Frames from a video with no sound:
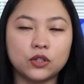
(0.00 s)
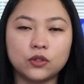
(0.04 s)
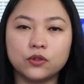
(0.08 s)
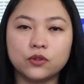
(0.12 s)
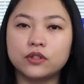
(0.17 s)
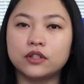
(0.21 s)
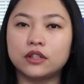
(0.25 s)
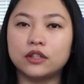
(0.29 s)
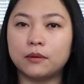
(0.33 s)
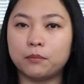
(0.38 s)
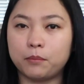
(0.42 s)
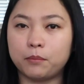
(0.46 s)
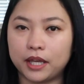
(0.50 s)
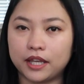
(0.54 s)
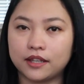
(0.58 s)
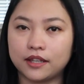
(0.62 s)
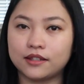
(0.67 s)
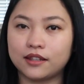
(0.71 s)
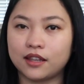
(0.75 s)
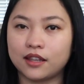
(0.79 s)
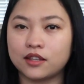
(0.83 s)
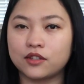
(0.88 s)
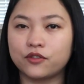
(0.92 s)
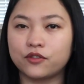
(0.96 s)
use the
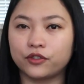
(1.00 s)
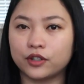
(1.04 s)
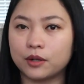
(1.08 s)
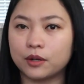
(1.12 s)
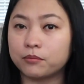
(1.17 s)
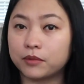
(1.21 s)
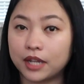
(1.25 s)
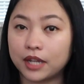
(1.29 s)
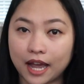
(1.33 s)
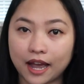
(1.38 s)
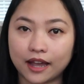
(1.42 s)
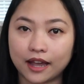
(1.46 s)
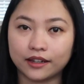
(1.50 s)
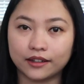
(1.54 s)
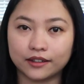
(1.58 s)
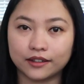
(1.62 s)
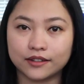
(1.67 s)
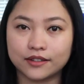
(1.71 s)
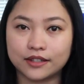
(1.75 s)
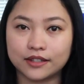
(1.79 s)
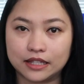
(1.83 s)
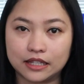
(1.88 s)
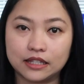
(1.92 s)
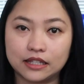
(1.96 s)
basis from the
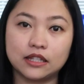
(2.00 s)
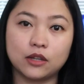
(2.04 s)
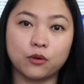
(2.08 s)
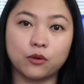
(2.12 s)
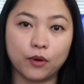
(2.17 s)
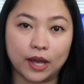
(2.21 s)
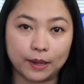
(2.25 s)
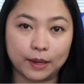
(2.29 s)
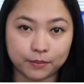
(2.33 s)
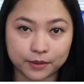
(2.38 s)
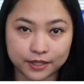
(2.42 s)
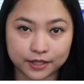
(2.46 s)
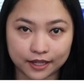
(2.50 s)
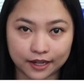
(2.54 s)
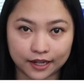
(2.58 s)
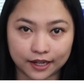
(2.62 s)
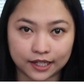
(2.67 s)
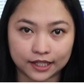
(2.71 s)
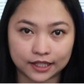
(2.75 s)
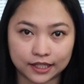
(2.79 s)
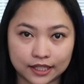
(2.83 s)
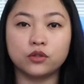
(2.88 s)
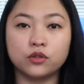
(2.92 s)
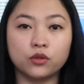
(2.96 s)
IRCC
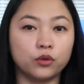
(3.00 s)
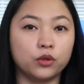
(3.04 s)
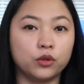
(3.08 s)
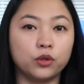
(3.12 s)
website. So